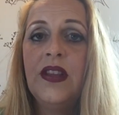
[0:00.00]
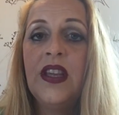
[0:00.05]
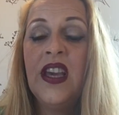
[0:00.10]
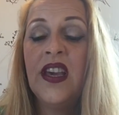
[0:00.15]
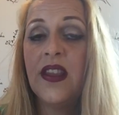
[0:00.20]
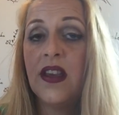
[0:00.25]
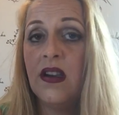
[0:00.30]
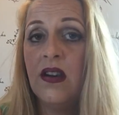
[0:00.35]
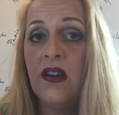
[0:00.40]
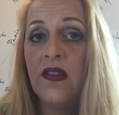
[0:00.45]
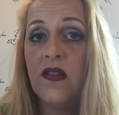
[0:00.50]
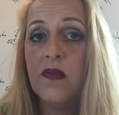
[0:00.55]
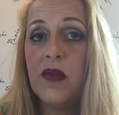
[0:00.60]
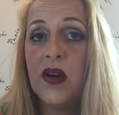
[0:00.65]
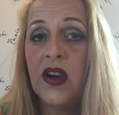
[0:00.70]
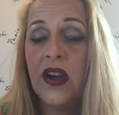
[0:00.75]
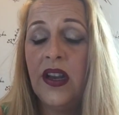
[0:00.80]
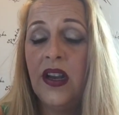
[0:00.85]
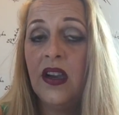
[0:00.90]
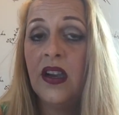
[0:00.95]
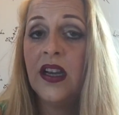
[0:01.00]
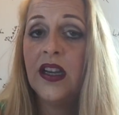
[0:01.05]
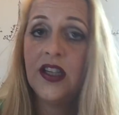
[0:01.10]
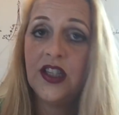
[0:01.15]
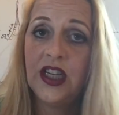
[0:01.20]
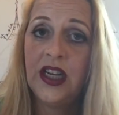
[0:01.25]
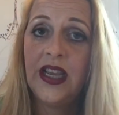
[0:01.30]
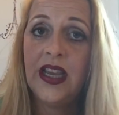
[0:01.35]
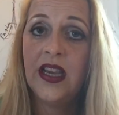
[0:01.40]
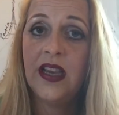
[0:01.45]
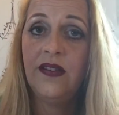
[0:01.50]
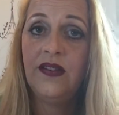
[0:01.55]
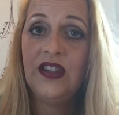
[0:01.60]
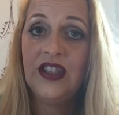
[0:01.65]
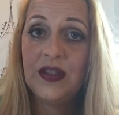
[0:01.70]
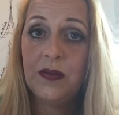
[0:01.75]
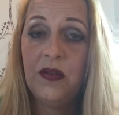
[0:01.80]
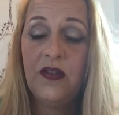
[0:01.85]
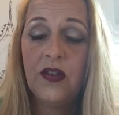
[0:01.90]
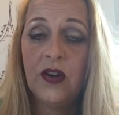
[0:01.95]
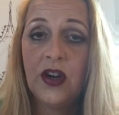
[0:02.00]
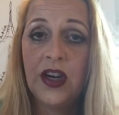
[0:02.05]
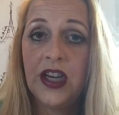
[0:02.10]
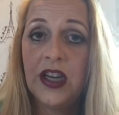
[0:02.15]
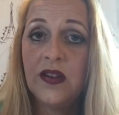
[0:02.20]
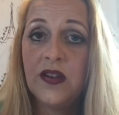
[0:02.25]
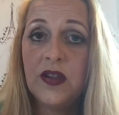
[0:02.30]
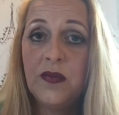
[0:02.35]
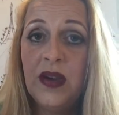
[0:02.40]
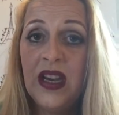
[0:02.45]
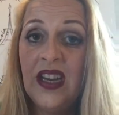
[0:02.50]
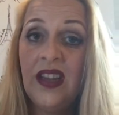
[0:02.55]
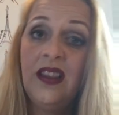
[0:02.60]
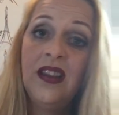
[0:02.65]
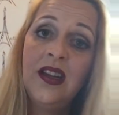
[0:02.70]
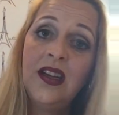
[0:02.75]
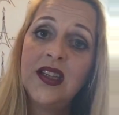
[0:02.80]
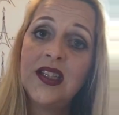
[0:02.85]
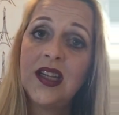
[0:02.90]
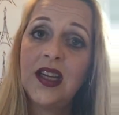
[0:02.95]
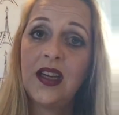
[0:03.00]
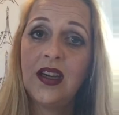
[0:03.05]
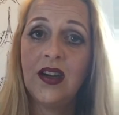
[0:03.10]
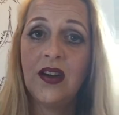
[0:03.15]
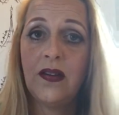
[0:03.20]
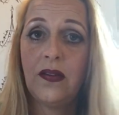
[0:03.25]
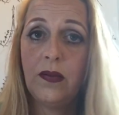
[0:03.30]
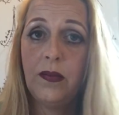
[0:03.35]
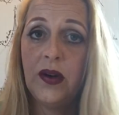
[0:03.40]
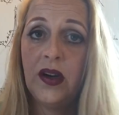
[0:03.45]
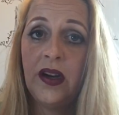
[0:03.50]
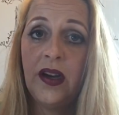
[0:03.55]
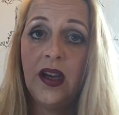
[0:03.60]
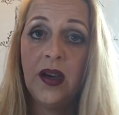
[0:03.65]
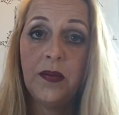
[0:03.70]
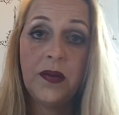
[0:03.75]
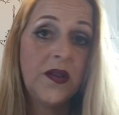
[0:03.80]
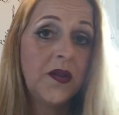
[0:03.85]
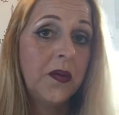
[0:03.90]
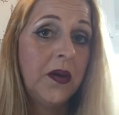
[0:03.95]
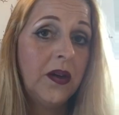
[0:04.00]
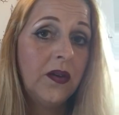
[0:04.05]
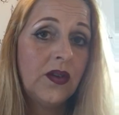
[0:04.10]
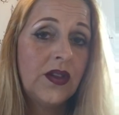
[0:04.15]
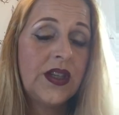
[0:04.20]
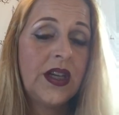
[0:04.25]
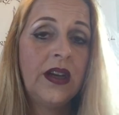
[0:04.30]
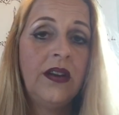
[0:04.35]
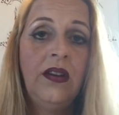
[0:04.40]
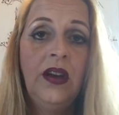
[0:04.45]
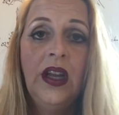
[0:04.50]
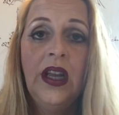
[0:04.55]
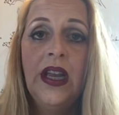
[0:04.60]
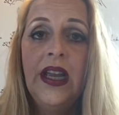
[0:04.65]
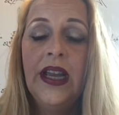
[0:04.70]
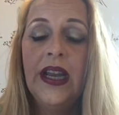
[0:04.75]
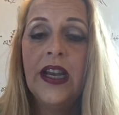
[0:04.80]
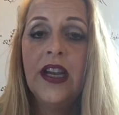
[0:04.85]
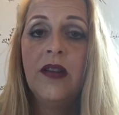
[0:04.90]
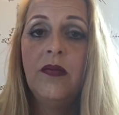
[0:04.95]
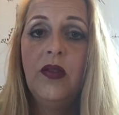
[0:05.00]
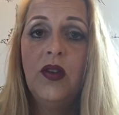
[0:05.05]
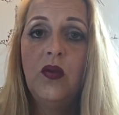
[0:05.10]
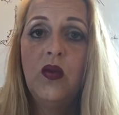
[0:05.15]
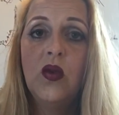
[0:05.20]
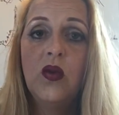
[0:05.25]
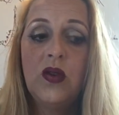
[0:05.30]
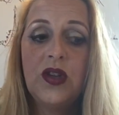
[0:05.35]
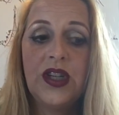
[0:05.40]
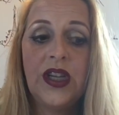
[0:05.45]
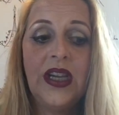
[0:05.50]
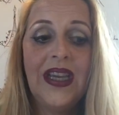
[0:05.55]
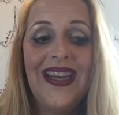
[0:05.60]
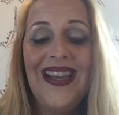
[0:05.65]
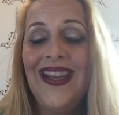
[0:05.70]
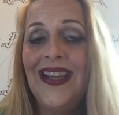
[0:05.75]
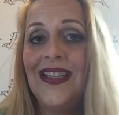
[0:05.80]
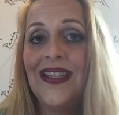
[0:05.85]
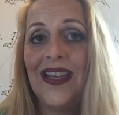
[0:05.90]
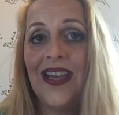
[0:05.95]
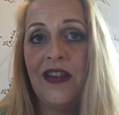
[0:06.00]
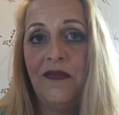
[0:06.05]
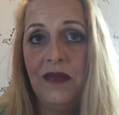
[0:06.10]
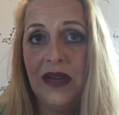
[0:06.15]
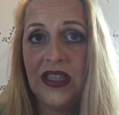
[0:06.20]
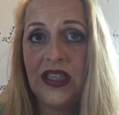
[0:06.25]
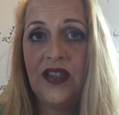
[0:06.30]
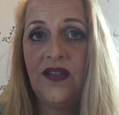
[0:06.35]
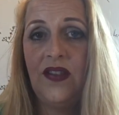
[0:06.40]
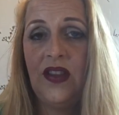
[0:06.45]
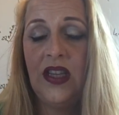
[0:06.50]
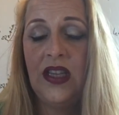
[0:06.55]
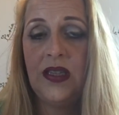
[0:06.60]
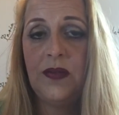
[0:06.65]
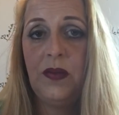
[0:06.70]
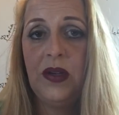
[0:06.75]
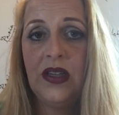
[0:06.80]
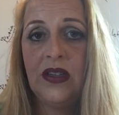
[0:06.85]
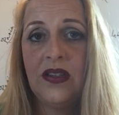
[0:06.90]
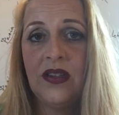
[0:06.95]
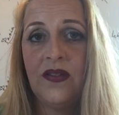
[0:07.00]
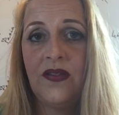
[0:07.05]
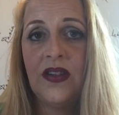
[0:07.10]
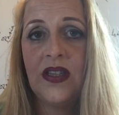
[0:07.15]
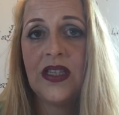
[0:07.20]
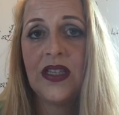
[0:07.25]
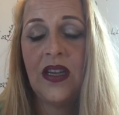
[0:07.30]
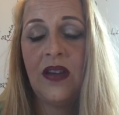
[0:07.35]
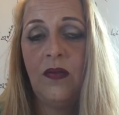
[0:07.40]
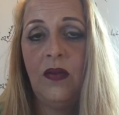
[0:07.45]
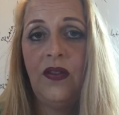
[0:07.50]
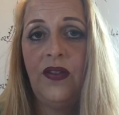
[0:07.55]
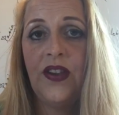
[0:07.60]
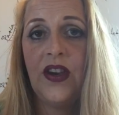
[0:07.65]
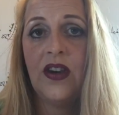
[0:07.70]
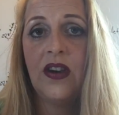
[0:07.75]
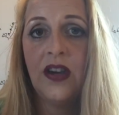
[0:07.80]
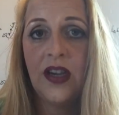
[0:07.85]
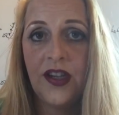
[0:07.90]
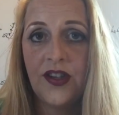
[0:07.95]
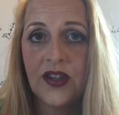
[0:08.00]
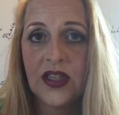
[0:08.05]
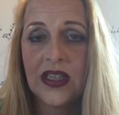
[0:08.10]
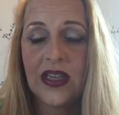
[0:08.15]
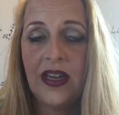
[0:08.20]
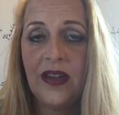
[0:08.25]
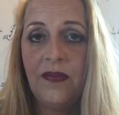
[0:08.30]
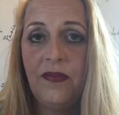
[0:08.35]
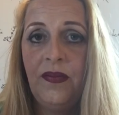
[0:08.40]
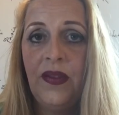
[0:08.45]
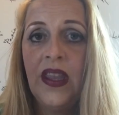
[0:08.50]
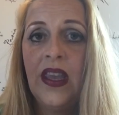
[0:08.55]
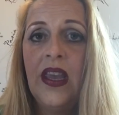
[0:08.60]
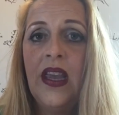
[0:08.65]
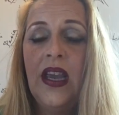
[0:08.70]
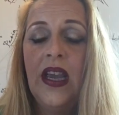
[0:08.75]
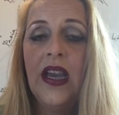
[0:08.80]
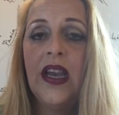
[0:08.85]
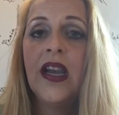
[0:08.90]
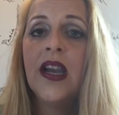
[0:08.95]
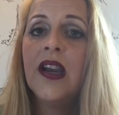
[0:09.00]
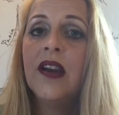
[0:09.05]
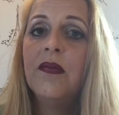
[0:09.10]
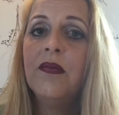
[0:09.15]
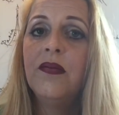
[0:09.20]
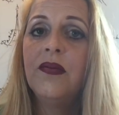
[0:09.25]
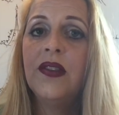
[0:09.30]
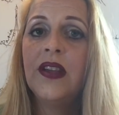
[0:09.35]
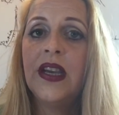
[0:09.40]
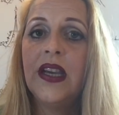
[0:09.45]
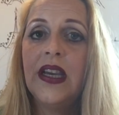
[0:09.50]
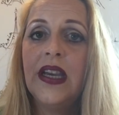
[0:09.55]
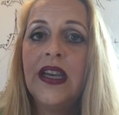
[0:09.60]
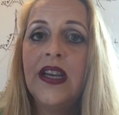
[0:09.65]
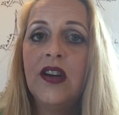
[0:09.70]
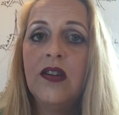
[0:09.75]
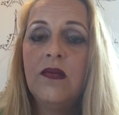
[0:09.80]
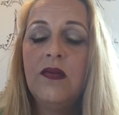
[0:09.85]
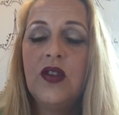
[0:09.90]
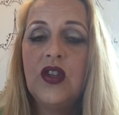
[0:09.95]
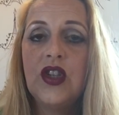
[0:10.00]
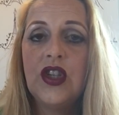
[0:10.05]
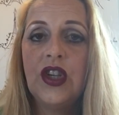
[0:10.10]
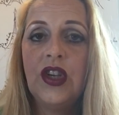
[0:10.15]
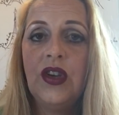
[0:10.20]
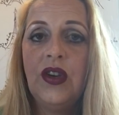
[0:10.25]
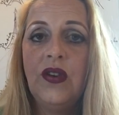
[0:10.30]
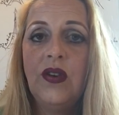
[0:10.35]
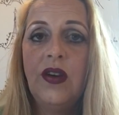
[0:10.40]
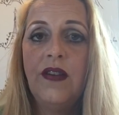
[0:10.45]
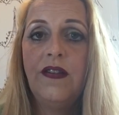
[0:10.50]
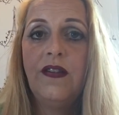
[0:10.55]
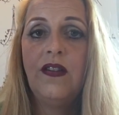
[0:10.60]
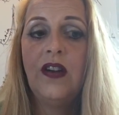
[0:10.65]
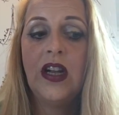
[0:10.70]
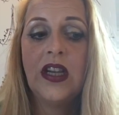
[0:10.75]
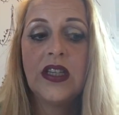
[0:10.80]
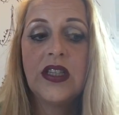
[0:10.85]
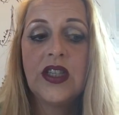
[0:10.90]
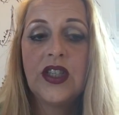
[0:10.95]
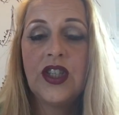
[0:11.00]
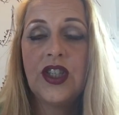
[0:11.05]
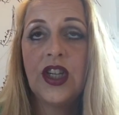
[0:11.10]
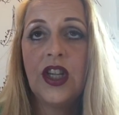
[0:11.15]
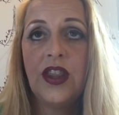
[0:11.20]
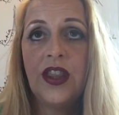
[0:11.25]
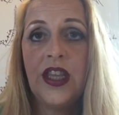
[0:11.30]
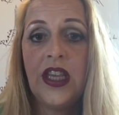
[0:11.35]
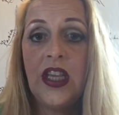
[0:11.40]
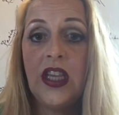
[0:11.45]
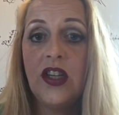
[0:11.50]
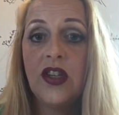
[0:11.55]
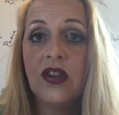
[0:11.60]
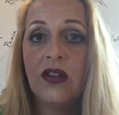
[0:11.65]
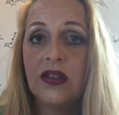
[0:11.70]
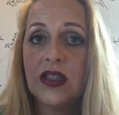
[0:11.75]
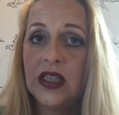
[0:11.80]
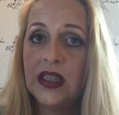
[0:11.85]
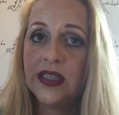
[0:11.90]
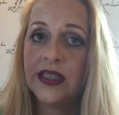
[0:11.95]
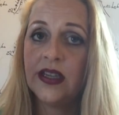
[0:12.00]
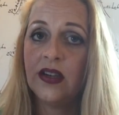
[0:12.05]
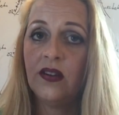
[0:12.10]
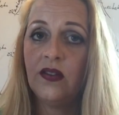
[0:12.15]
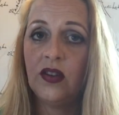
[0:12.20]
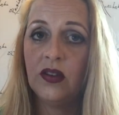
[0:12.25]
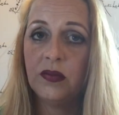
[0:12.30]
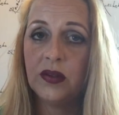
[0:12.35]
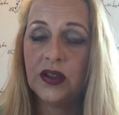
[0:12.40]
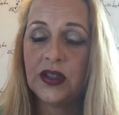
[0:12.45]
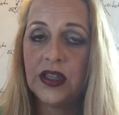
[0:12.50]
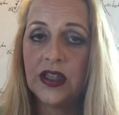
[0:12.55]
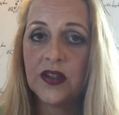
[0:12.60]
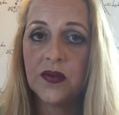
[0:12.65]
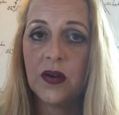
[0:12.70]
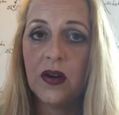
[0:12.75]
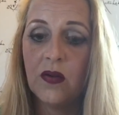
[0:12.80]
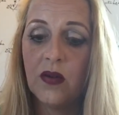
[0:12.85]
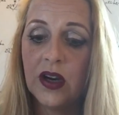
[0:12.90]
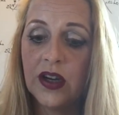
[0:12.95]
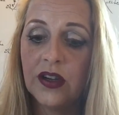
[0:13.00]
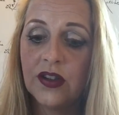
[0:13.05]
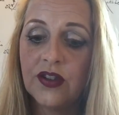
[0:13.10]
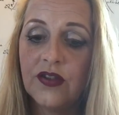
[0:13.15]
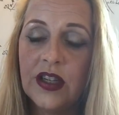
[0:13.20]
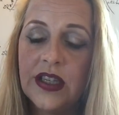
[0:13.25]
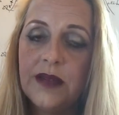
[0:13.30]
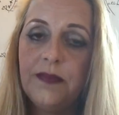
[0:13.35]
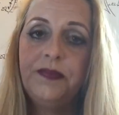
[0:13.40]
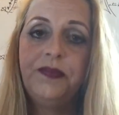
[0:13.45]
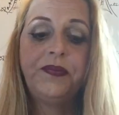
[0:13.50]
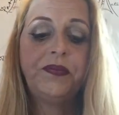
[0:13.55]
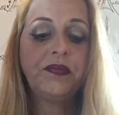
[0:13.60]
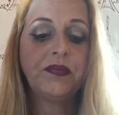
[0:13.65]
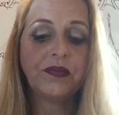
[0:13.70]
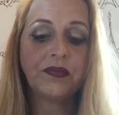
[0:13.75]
The other half a pint I actually have just before I go to bed, and then I take half a pint up as well. So the water is a must for this, because obviously with the Hydroslim, that helps to flush the toxins out of your body as well while you're shredding.